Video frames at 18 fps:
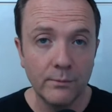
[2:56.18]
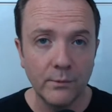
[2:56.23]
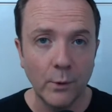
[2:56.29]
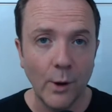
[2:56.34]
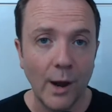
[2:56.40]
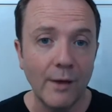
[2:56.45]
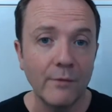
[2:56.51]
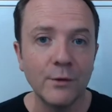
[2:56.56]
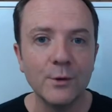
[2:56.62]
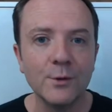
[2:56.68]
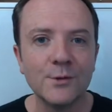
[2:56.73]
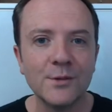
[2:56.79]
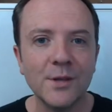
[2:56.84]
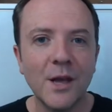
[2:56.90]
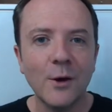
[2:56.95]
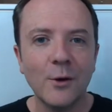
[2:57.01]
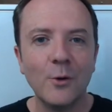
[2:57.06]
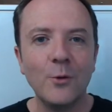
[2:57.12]
I've used,
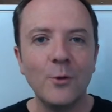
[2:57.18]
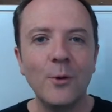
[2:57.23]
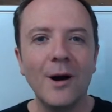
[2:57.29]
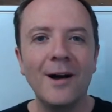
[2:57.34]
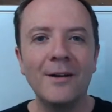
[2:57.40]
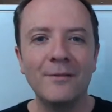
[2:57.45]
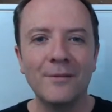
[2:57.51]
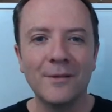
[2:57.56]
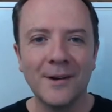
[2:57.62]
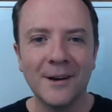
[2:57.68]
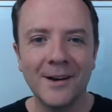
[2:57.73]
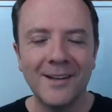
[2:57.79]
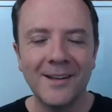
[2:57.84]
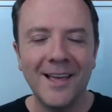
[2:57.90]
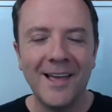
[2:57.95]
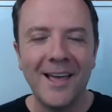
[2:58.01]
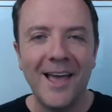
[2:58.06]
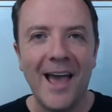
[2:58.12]
who I've uh,
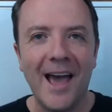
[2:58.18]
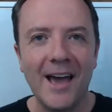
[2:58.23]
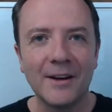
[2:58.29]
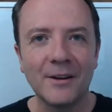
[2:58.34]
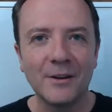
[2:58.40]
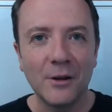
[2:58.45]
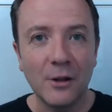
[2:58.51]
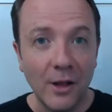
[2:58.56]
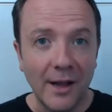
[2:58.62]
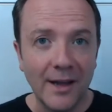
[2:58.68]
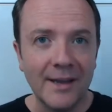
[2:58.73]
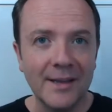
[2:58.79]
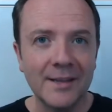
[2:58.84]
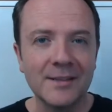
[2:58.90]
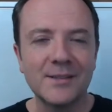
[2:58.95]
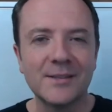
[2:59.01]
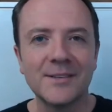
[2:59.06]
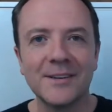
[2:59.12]
had
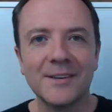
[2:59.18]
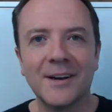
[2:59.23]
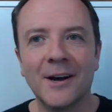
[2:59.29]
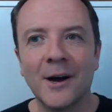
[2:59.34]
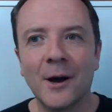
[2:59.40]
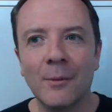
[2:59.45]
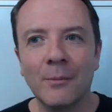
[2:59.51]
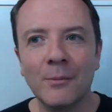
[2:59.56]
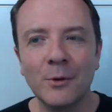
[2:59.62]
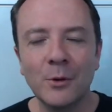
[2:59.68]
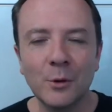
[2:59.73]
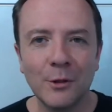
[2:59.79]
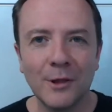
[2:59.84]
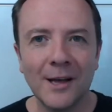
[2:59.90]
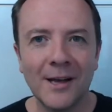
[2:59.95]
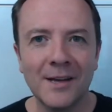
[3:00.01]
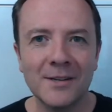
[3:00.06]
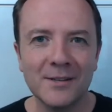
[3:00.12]
clients um,
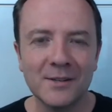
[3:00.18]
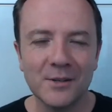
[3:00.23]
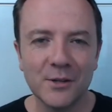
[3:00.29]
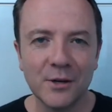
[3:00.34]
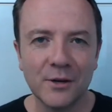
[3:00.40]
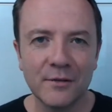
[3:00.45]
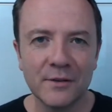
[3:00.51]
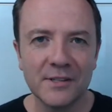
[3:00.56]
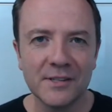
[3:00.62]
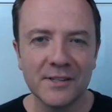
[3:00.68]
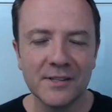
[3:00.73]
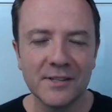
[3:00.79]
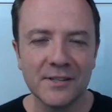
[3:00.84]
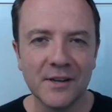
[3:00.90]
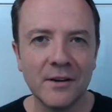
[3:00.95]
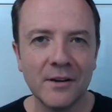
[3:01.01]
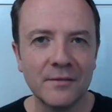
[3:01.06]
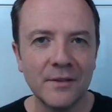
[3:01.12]
utilize the services
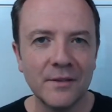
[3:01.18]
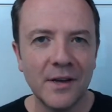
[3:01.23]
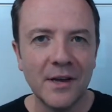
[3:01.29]
of